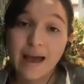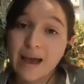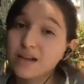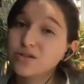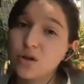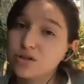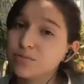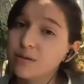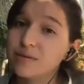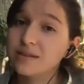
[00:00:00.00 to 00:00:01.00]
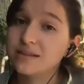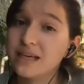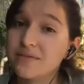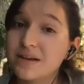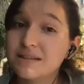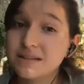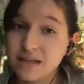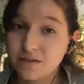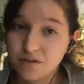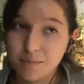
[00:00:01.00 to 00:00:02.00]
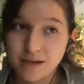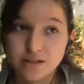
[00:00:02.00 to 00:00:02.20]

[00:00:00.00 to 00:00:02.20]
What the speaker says: and you'll also be able to save seed from it.